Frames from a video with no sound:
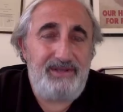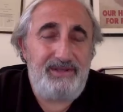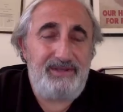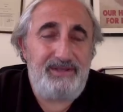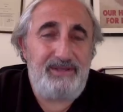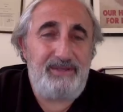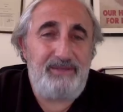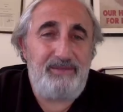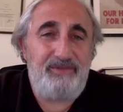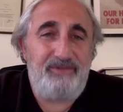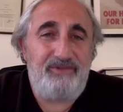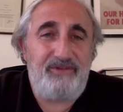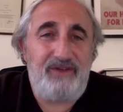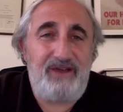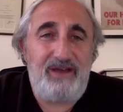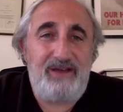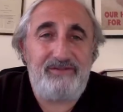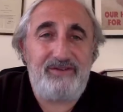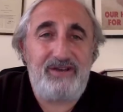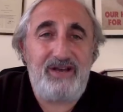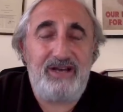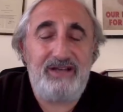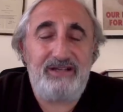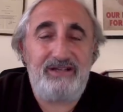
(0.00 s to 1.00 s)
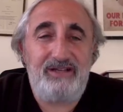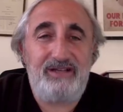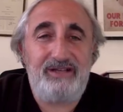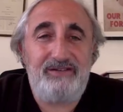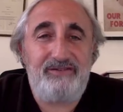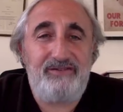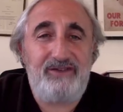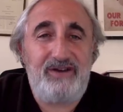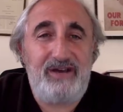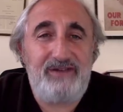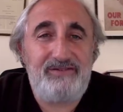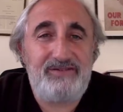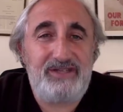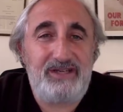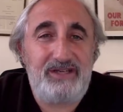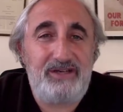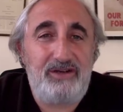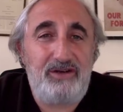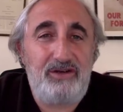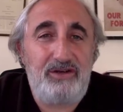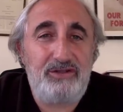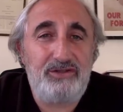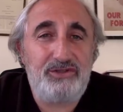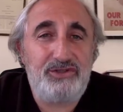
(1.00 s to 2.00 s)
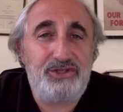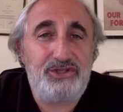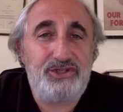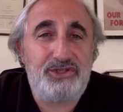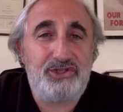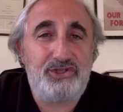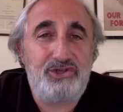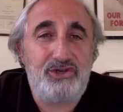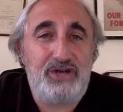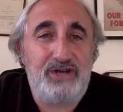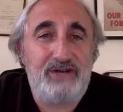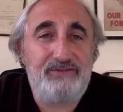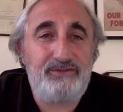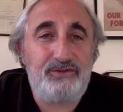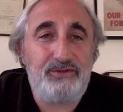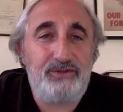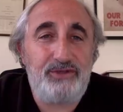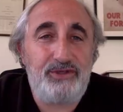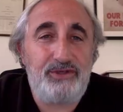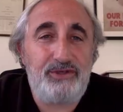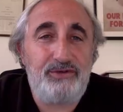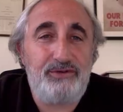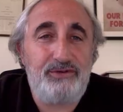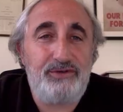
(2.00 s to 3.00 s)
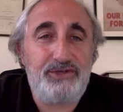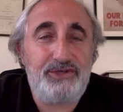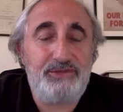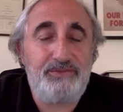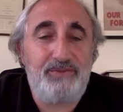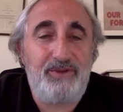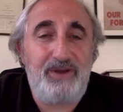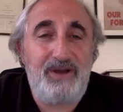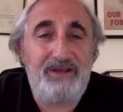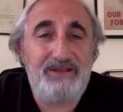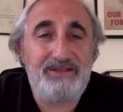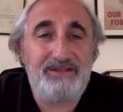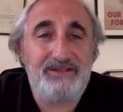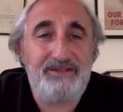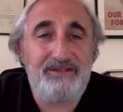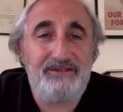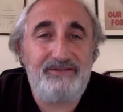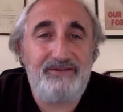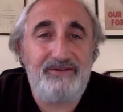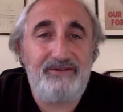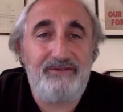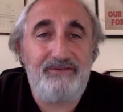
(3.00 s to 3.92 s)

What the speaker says: Number 5, guideline 5. Psychologists strive to encourage positive